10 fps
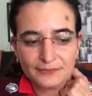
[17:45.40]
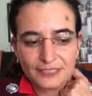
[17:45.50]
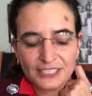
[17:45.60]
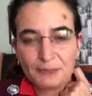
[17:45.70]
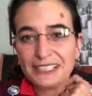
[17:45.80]

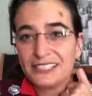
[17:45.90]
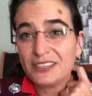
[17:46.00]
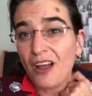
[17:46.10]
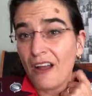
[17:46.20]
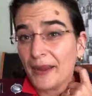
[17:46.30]
spends
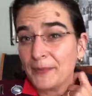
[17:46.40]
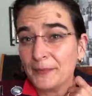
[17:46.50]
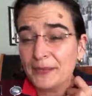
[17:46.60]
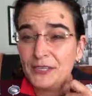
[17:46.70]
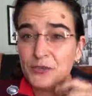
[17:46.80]

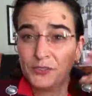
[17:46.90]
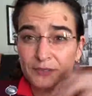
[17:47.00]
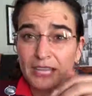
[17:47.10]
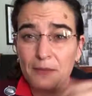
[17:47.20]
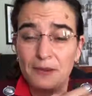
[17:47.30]
time in your
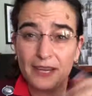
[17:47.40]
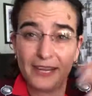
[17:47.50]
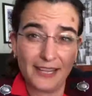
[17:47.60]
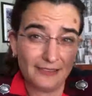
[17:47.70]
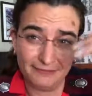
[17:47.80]

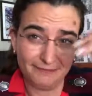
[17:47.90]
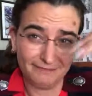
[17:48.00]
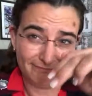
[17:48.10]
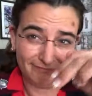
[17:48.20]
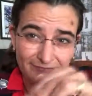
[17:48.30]
stomach and
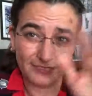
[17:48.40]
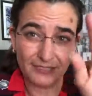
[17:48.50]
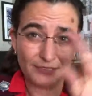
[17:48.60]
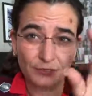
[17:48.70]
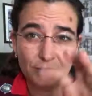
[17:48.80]

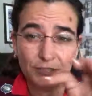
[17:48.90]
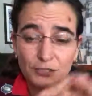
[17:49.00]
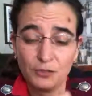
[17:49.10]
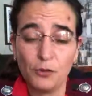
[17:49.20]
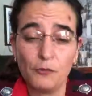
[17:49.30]
to
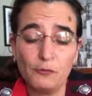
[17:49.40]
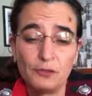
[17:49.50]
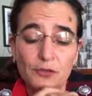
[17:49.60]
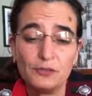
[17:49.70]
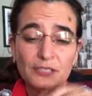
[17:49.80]
dissolve,
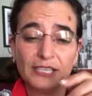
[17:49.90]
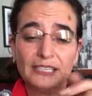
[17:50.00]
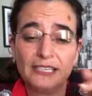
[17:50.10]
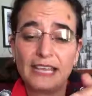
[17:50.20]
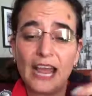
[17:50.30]
because
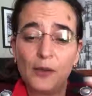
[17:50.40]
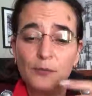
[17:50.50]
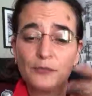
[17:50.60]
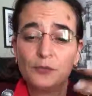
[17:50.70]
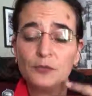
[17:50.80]
it
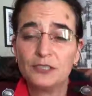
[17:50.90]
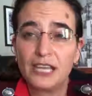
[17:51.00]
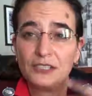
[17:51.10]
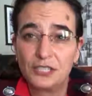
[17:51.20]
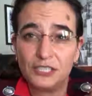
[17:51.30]
helps you with
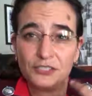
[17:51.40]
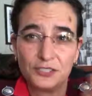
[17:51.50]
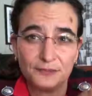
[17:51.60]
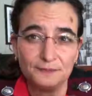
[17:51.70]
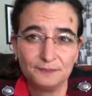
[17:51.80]

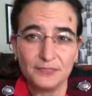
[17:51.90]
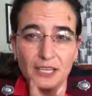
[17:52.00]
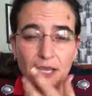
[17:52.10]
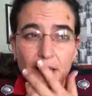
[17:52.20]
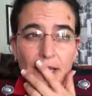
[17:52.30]
digestion.
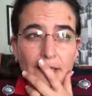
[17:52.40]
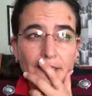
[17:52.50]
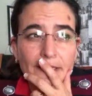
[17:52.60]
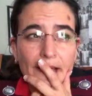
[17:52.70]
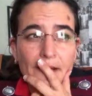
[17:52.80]

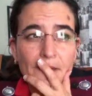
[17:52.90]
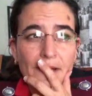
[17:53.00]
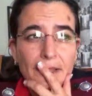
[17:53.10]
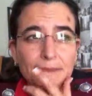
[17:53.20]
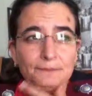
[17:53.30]

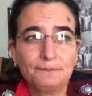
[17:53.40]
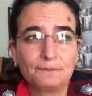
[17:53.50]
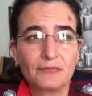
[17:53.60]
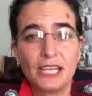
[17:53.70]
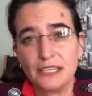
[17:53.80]
Now,
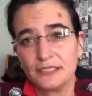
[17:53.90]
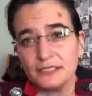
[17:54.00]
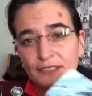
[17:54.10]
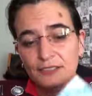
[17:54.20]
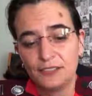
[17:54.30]

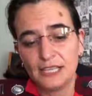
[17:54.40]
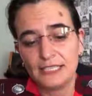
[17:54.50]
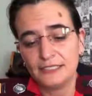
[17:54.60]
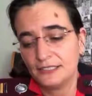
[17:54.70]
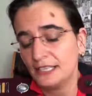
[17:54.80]
yes, so
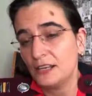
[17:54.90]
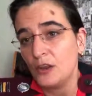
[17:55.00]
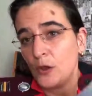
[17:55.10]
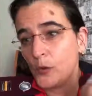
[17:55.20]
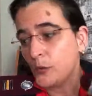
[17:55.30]
that's the
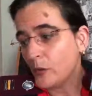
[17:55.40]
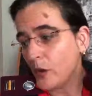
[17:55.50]
low